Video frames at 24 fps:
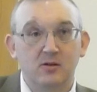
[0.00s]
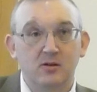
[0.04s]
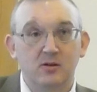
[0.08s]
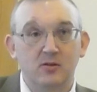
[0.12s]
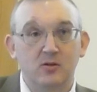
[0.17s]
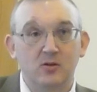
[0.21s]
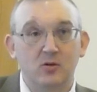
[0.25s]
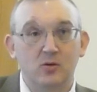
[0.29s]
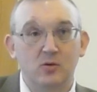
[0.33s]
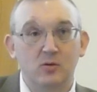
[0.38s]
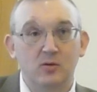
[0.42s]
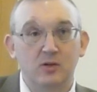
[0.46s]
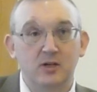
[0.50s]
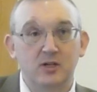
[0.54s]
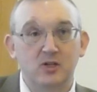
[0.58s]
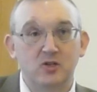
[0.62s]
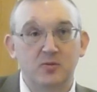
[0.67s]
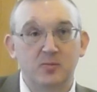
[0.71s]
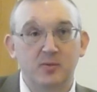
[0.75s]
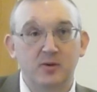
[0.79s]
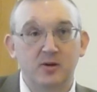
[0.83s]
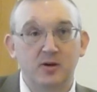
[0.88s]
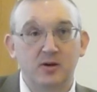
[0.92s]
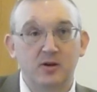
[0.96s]
and the Holy
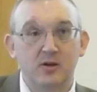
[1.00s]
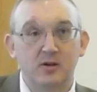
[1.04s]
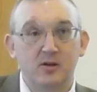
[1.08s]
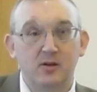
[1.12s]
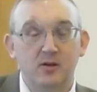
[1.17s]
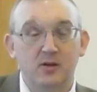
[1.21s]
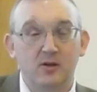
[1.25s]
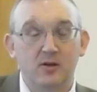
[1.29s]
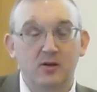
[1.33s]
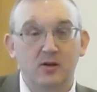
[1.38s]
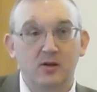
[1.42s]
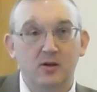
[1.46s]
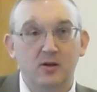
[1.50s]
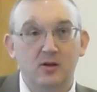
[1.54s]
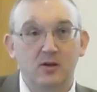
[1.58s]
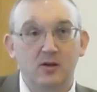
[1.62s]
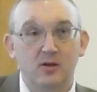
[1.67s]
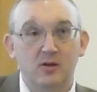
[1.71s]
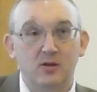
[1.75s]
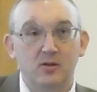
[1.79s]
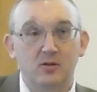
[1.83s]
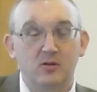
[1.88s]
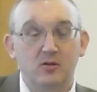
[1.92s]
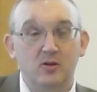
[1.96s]
Spirit,
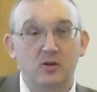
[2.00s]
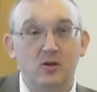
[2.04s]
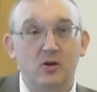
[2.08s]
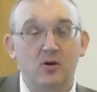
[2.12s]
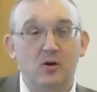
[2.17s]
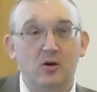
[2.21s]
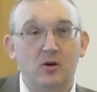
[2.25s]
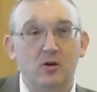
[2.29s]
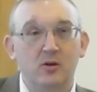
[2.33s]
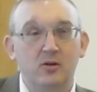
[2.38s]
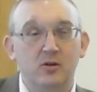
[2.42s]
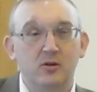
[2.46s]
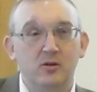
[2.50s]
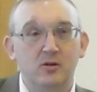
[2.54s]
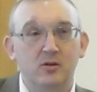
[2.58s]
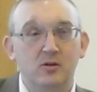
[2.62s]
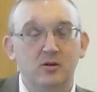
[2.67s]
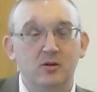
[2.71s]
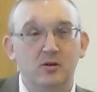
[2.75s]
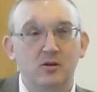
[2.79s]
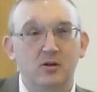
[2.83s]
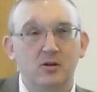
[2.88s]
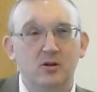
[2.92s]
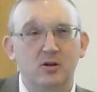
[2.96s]
the God
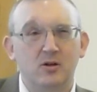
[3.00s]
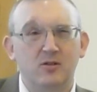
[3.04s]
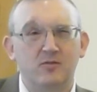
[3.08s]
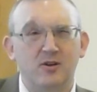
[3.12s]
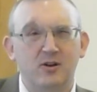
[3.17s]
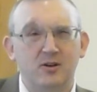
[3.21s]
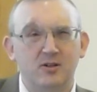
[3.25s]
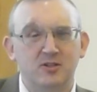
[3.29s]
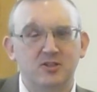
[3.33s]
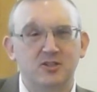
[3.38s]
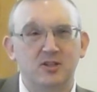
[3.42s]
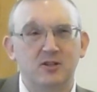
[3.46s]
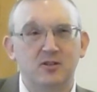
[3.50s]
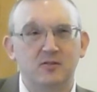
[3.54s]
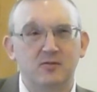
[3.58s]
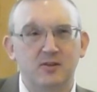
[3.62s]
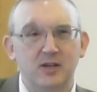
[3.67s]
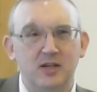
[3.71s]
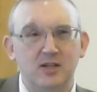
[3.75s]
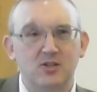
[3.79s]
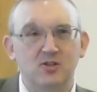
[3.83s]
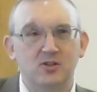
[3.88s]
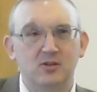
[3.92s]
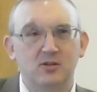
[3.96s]
of our
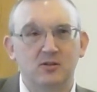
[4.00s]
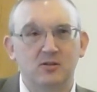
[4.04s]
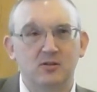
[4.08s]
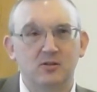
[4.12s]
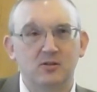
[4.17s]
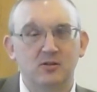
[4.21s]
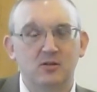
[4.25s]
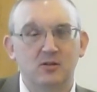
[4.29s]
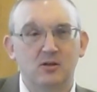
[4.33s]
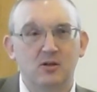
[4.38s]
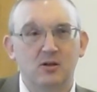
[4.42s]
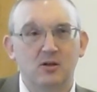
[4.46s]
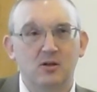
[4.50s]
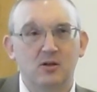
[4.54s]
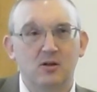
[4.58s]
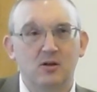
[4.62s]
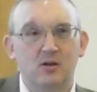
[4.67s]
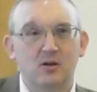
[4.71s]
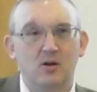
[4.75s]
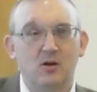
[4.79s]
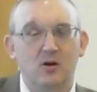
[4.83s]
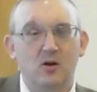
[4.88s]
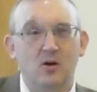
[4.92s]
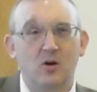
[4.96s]
salvation.
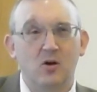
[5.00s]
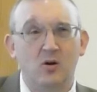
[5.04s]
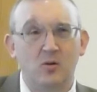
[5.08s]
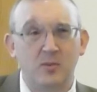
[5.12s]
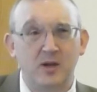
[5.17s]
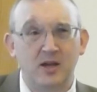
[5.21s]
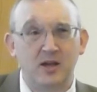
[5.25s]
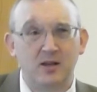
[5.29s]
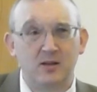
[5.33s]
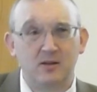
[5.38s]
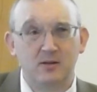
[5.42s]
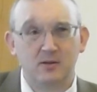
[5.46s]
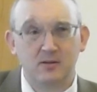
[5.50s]
Amen.